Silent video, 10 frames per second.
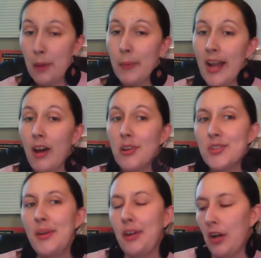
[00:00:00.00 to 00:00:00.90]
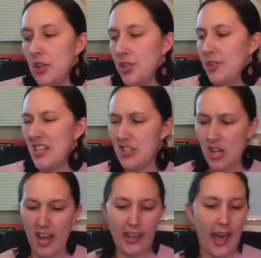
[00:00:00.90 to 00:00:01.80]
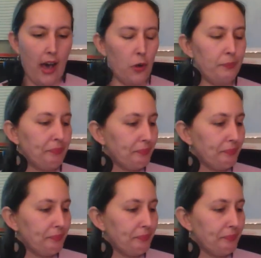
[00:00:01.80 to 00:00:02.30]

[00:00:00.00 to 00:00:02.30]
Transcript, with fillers: But I also encourage you to check out,